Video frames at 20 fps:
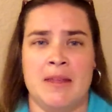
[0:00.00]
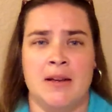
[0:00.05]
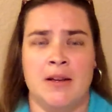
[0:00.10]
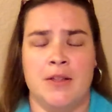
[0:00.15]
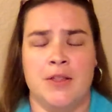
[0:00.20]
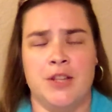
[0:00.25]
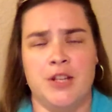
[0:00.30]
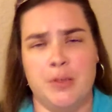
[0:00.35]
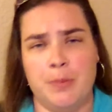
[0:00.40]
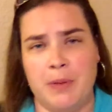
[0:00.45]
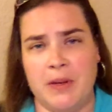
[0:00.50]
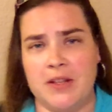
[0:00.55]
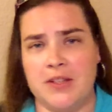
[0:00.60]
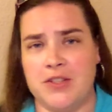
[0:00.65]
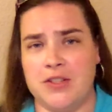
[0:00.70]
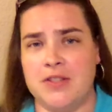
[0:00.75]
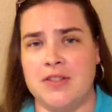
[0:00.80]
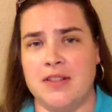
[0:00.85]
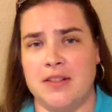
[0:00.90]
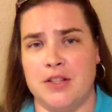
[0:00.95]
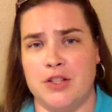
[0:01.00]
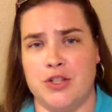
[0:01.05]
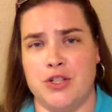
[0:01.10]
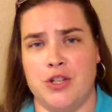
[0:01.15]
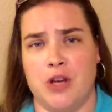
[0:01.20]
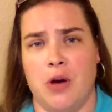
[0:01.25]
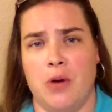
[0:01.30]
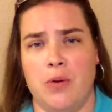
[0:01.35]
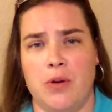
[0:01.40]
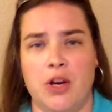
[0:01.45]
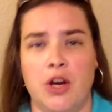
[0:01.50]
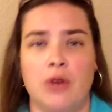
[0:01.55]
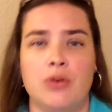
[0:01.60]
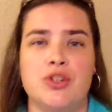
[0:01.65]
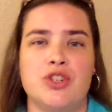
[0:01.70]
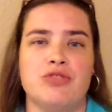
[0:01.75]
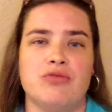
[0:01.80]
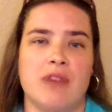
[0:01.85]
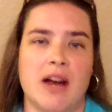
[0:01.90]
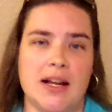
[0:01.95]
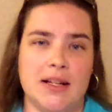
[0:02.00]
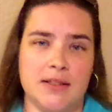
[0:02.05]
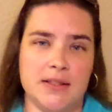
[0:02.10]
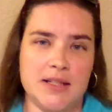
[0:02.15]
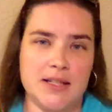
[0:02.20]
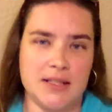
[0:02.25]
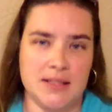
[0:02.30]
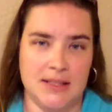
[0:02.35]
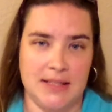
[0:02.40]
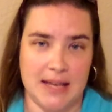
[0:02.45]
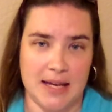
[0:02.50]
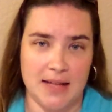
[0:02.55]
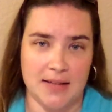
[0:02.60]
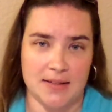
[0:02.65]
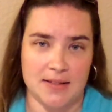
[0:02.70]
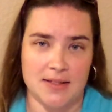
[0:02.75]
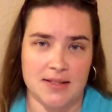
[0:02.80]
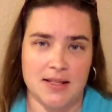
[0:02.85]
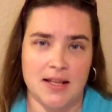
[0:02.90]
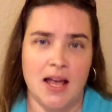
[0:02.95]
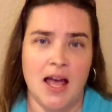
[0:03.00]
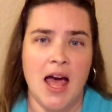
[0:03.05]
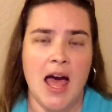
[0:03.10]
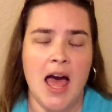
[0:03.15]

The depictions in the show go directly against